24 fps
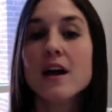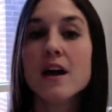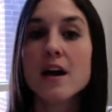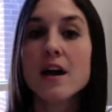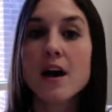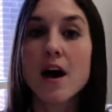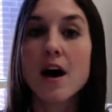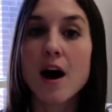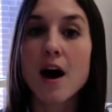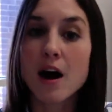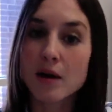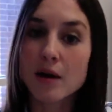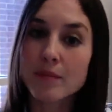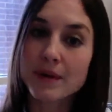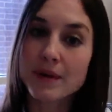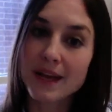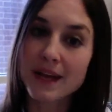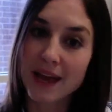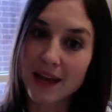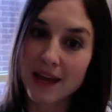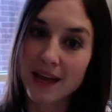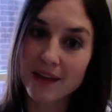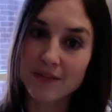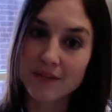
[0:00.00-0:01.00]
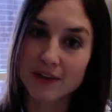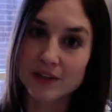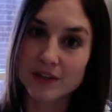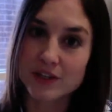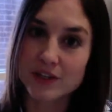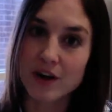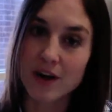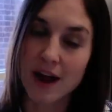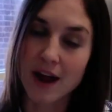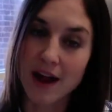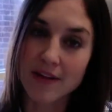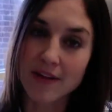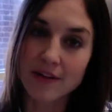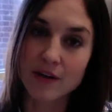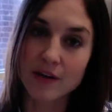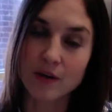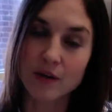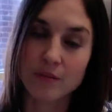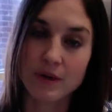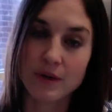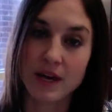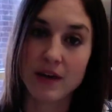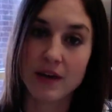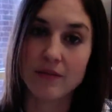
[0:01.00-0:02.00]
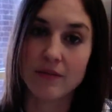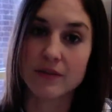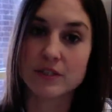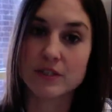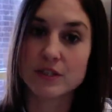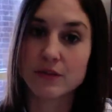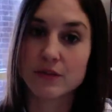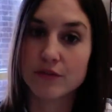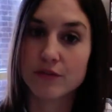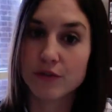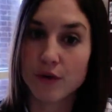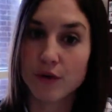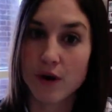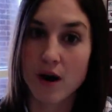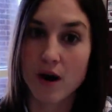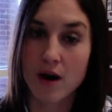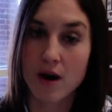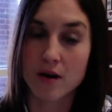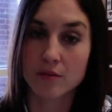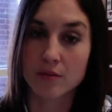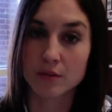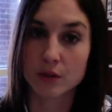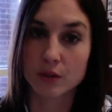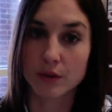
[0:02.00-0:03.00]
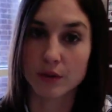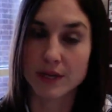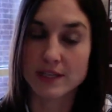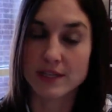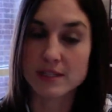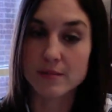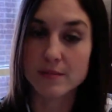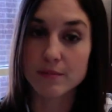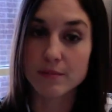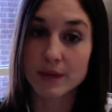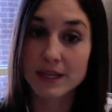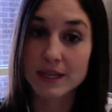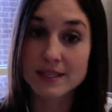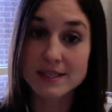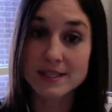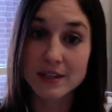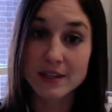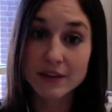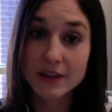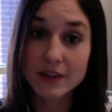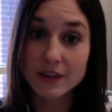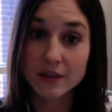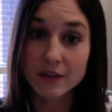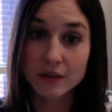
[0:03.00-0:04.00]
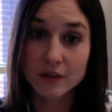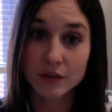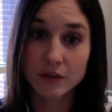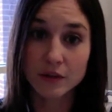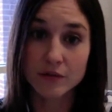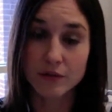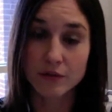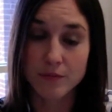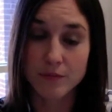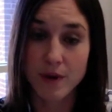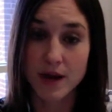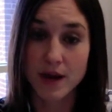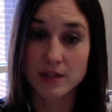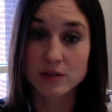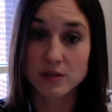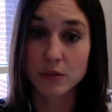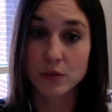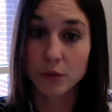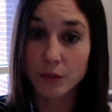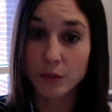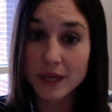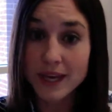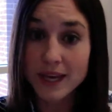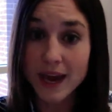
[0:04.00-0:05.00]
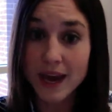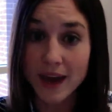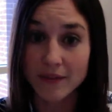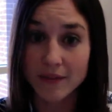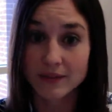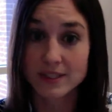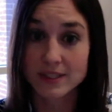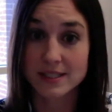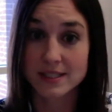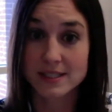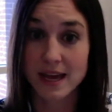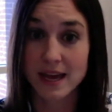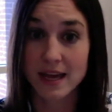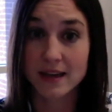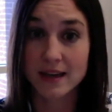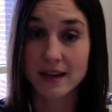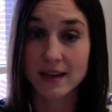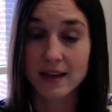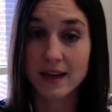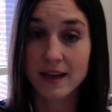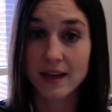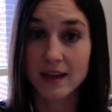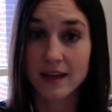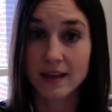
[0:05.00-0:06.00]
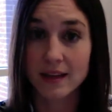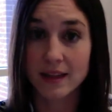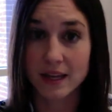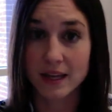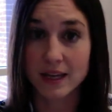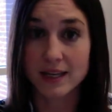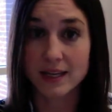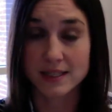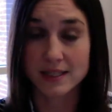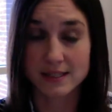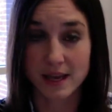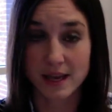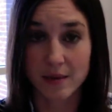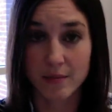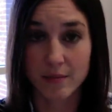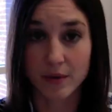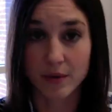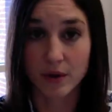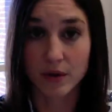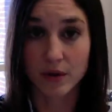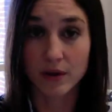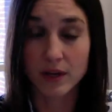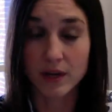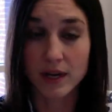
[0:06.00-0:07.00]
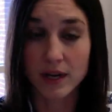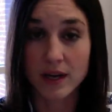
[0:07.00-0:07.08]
Our behaviors, our ethical behaviors for our employees, because they're going to learn from us. We have to set the example